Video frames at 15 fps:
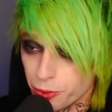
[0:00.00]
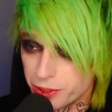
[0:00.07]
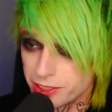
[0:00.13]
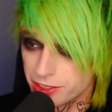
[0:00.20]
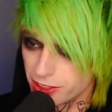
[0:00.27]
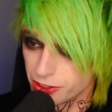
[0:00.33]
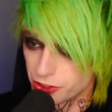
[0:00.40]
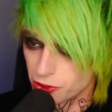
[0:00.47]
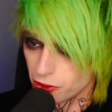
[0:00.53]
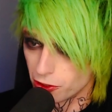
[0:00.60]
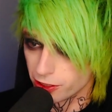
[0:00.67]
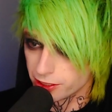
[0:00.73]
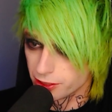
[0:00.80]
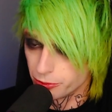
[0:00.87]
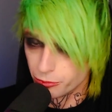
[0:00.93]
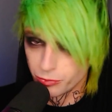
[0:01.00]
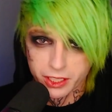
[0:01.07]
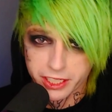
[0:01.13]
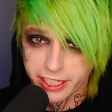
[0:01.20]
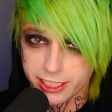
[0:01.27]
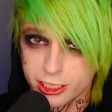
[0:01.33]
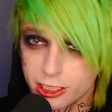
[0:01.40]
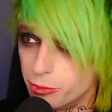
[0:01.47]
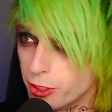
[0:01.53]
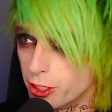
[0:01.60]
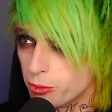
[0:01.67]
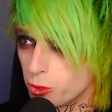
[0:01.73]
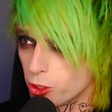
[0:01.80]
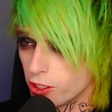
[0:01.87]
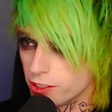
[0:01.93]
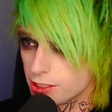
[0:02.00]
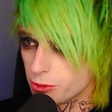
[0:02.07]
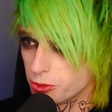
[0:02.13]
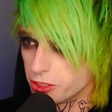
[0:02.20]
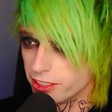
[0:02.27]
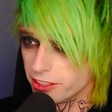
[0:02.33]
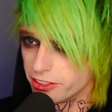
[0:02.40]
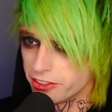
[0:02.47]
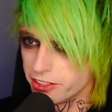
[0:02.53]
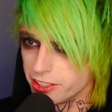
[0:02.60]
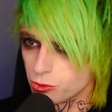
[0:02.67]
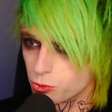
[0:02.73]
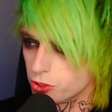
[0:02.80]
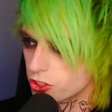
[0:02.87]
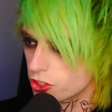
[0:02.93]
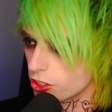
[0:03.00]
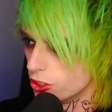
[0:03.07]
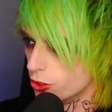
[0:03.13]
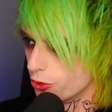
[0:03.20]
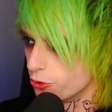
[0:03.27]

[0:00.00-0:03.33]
results are awesome and some of them are awesomely hilarious. We're just gonna go